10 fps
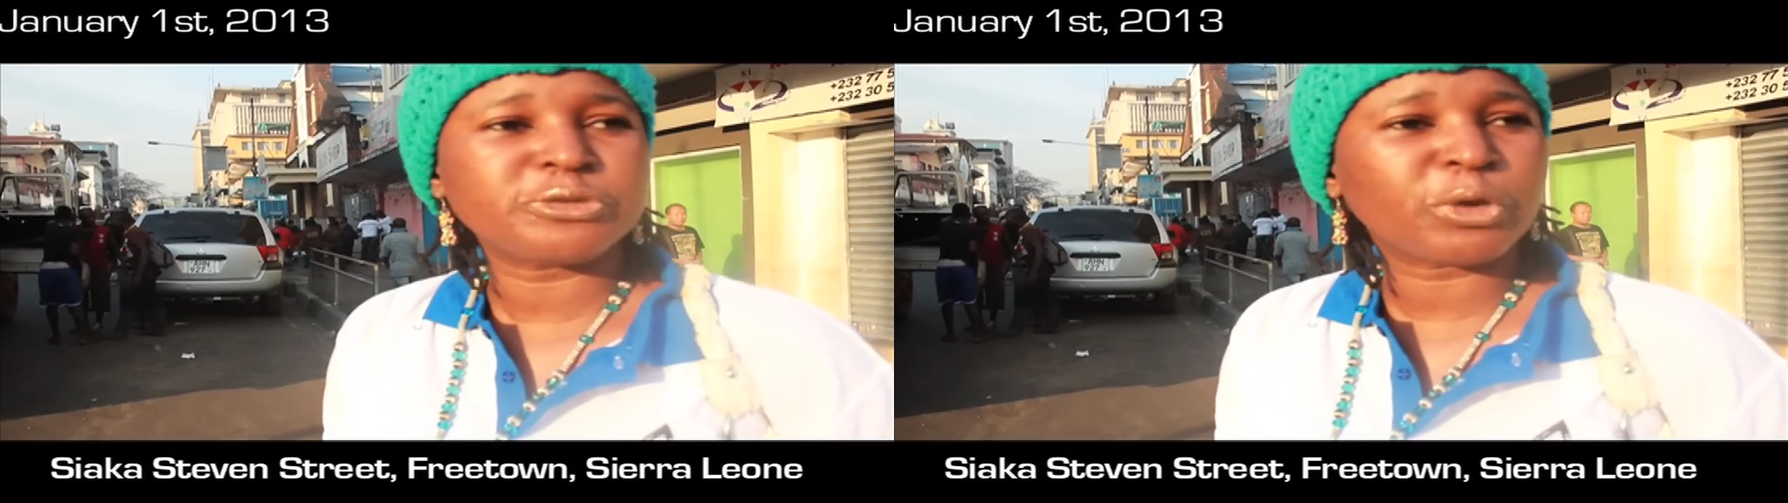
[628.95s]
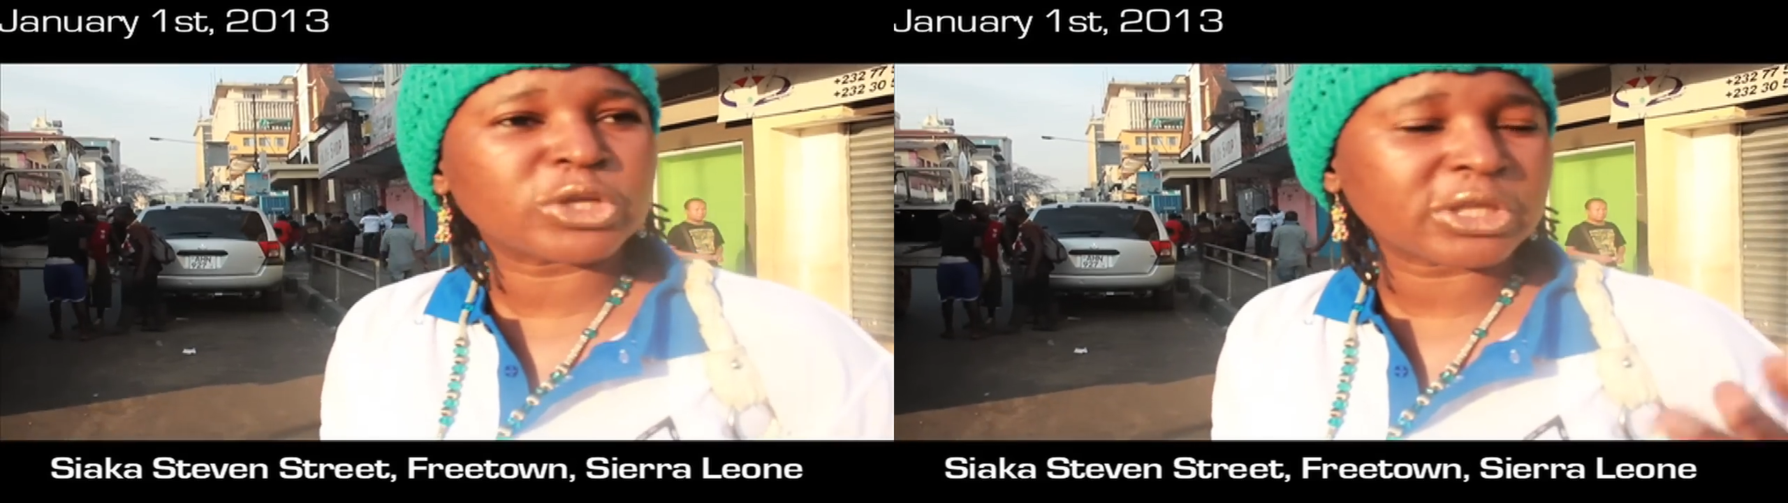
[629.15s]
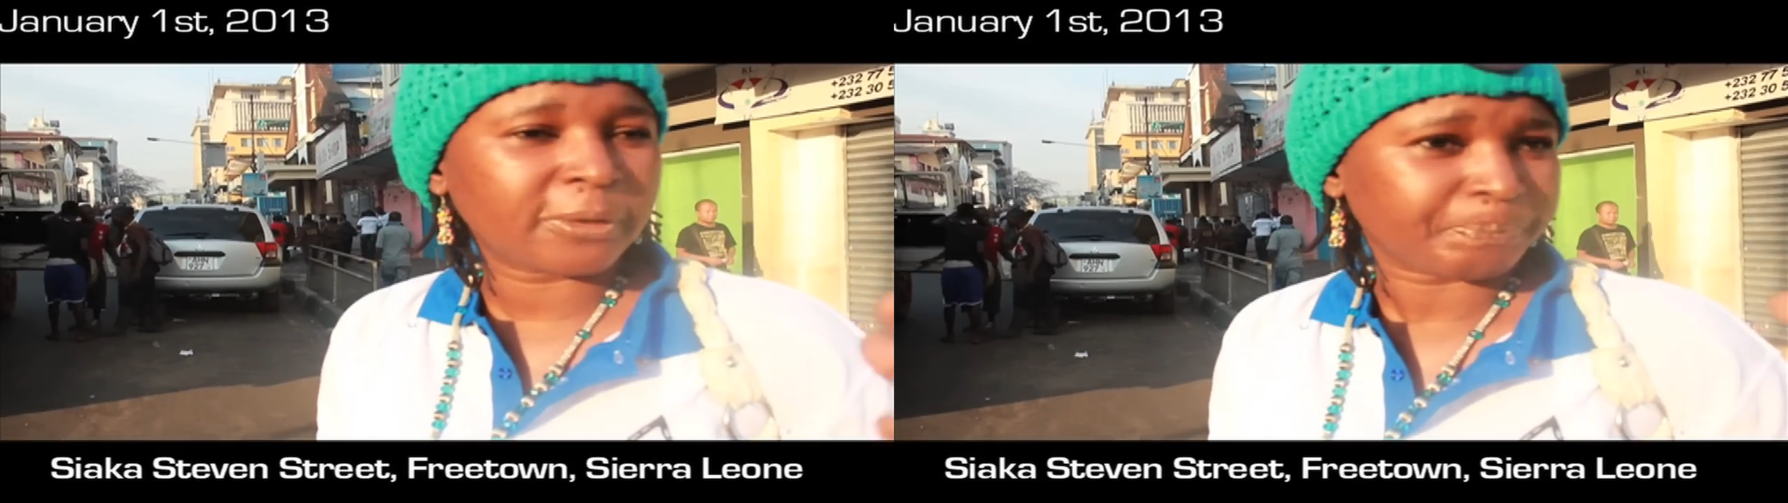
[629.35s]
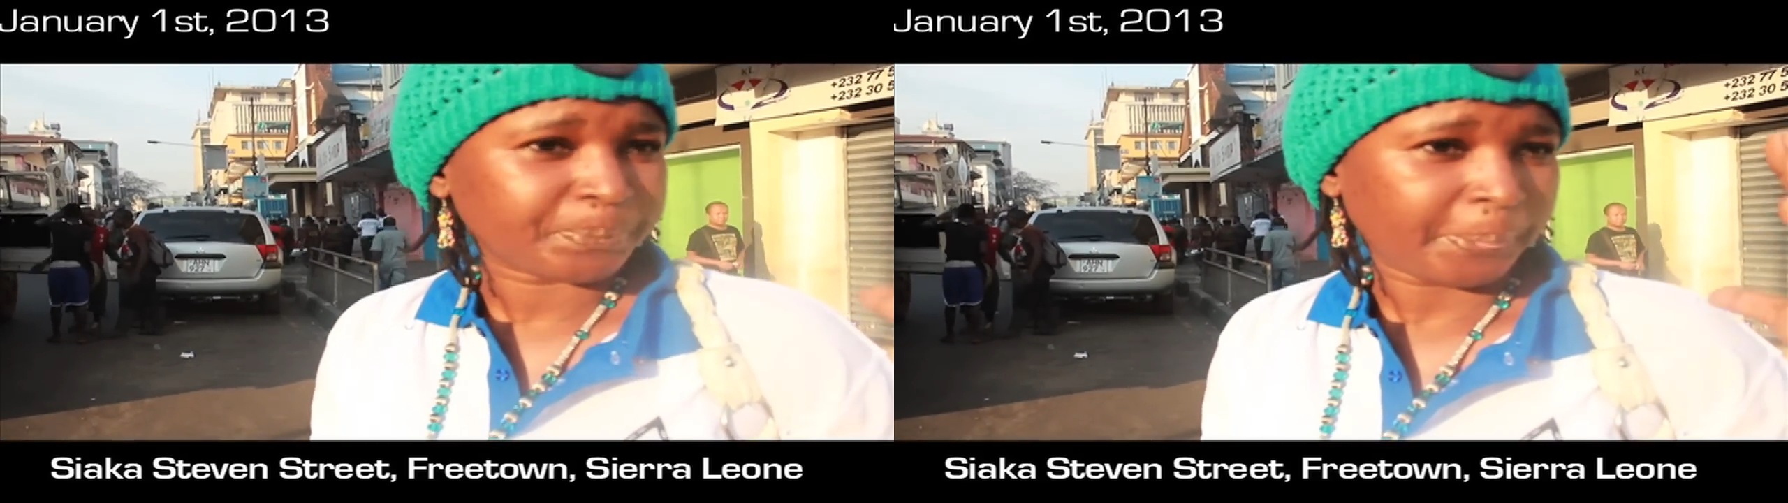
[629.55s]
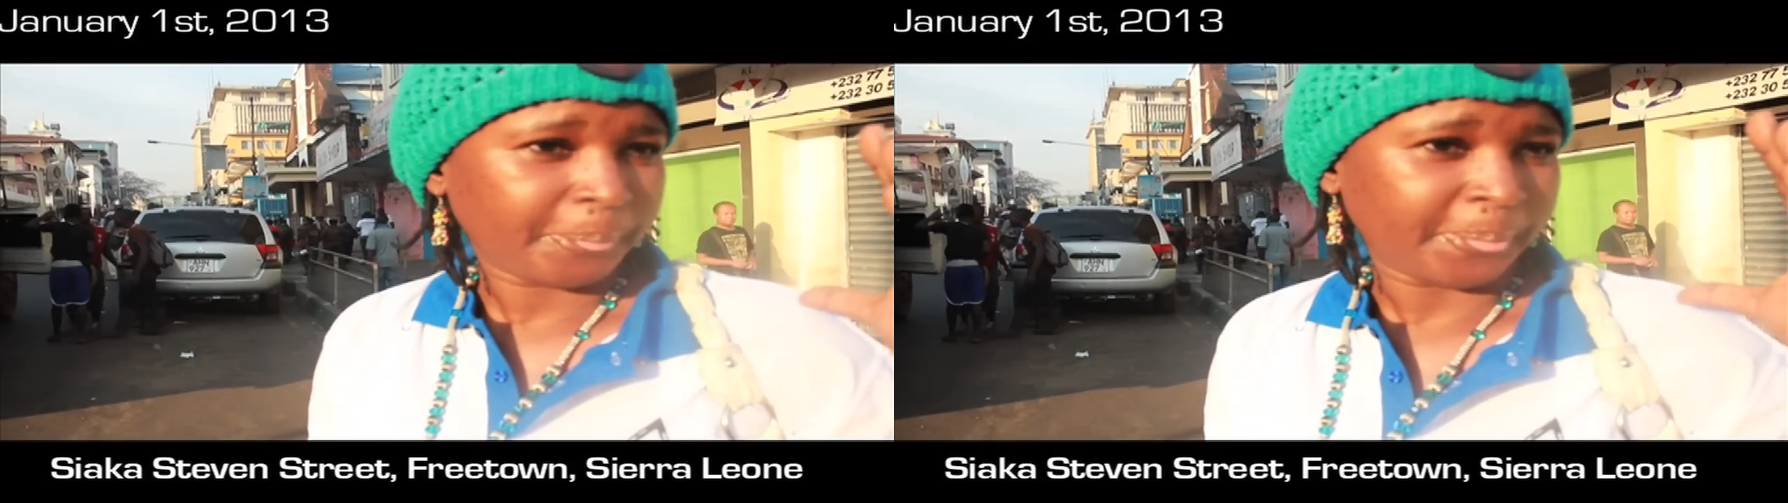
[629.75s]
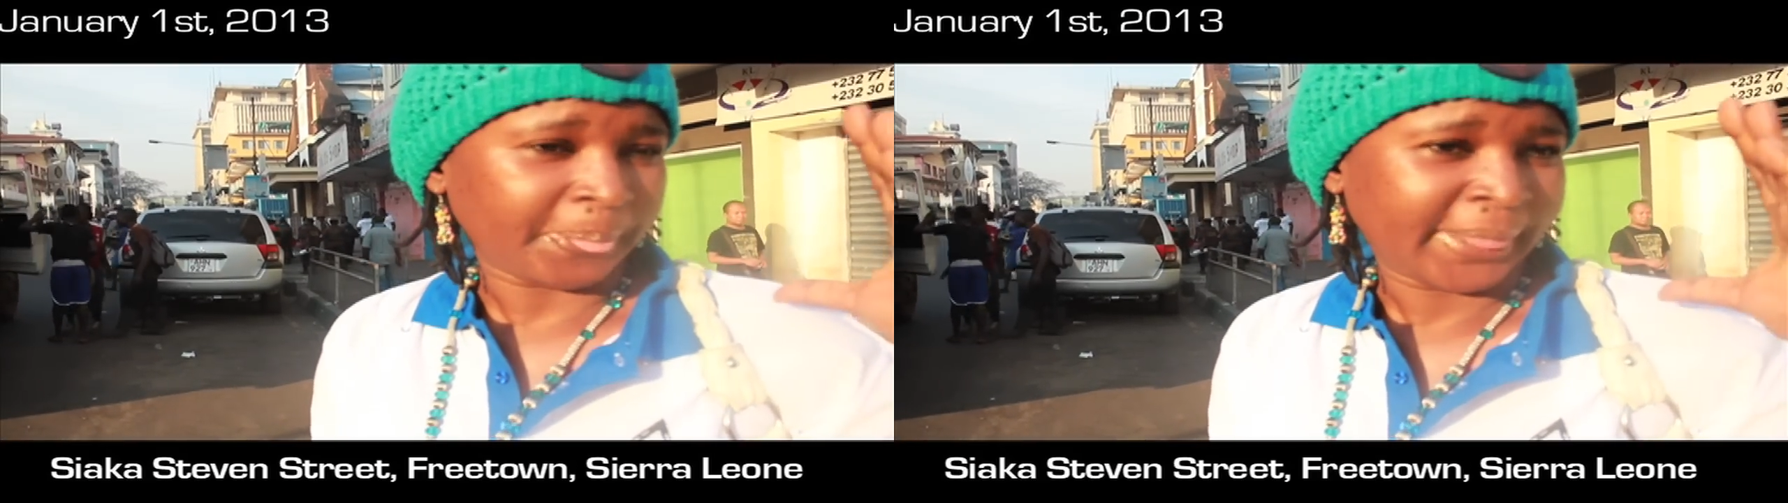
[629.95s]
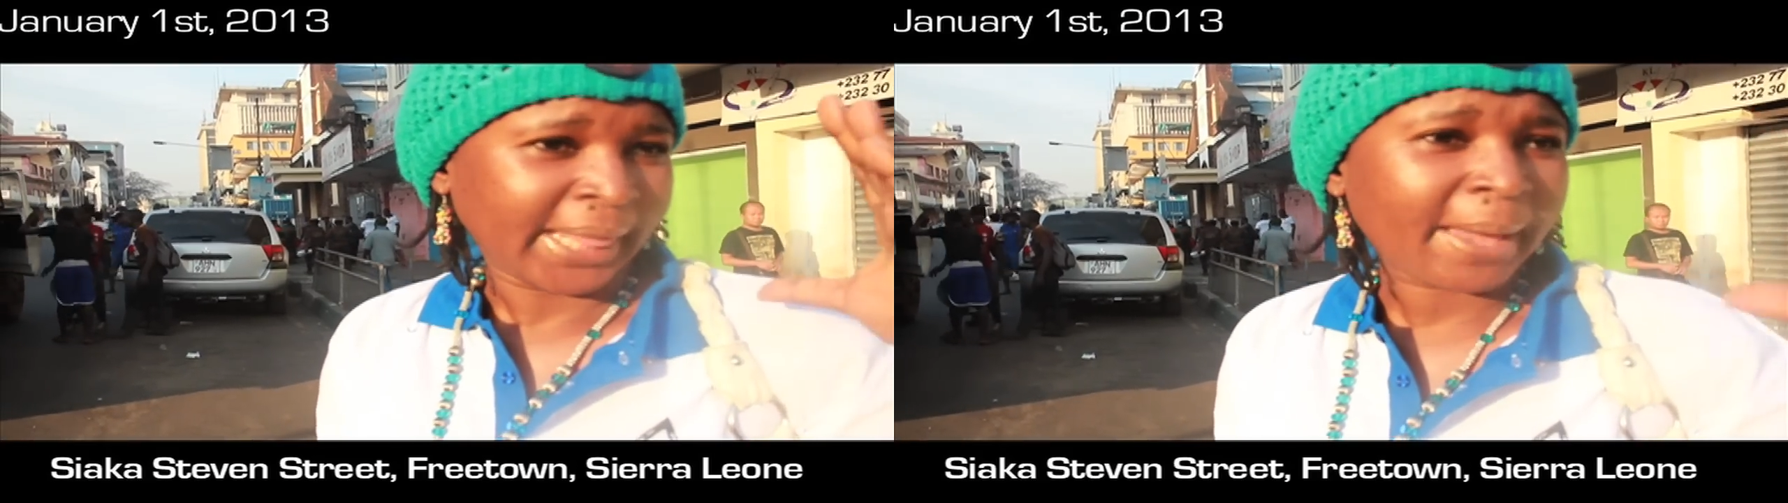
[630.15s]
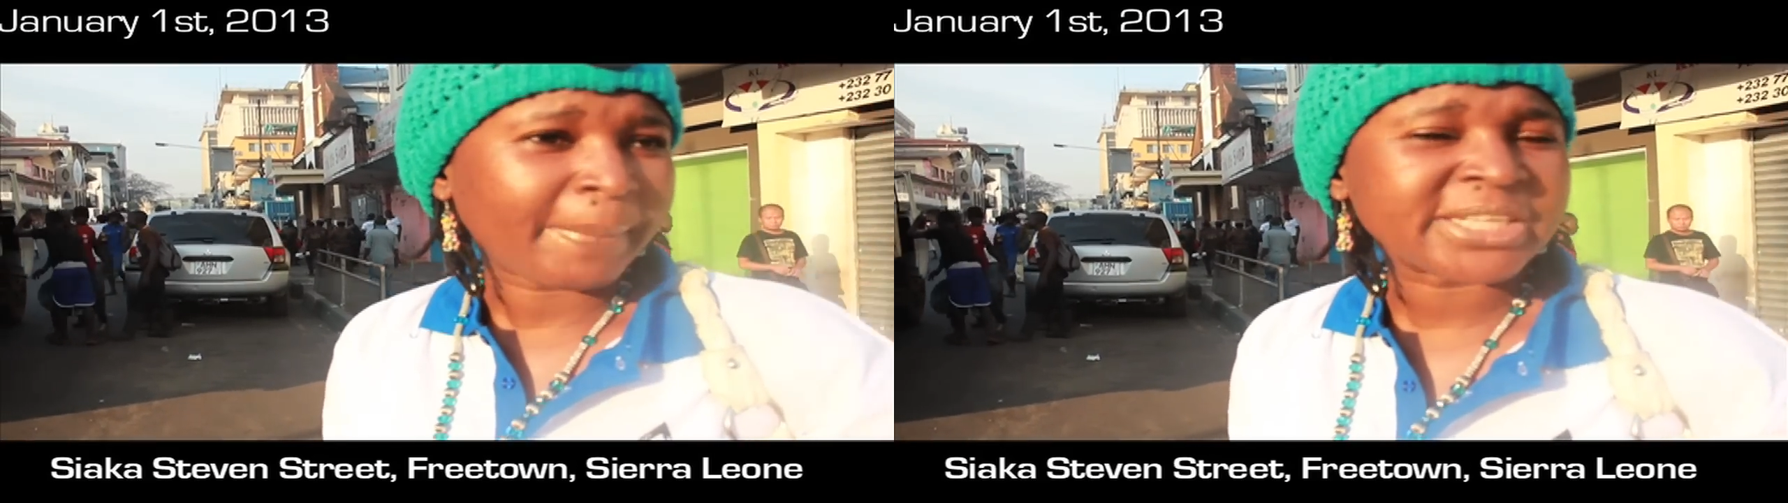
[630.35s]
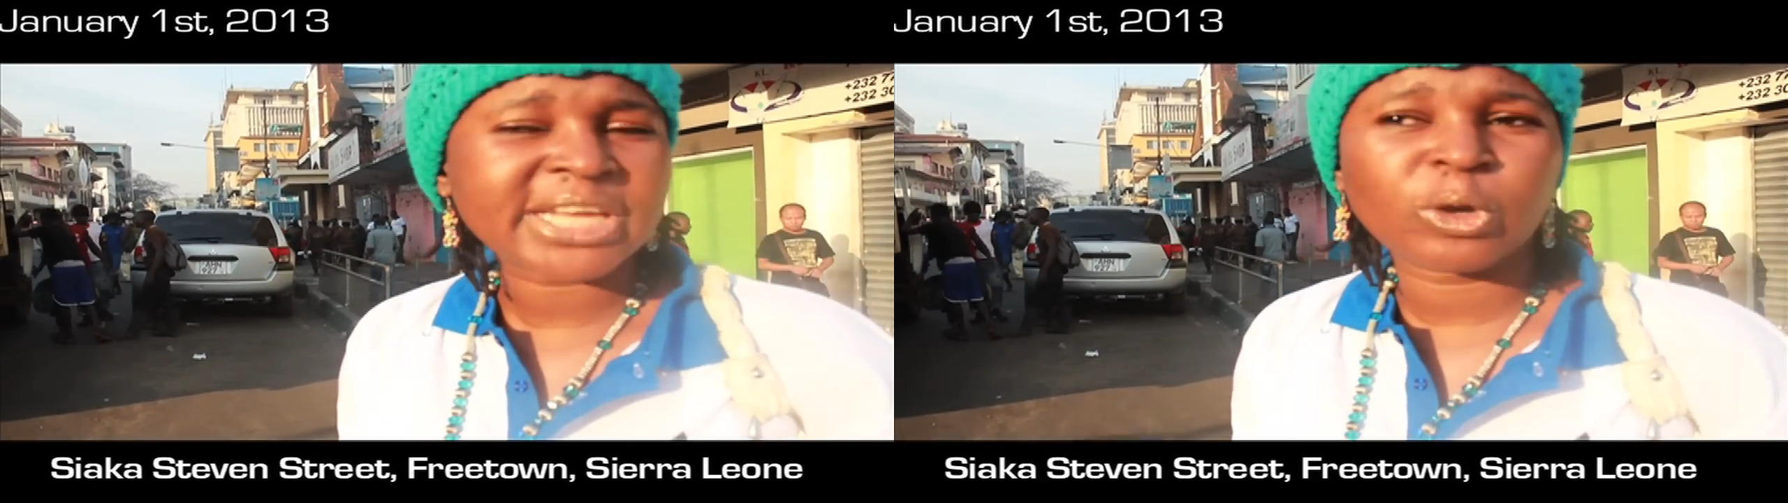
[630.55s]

Because Abacha,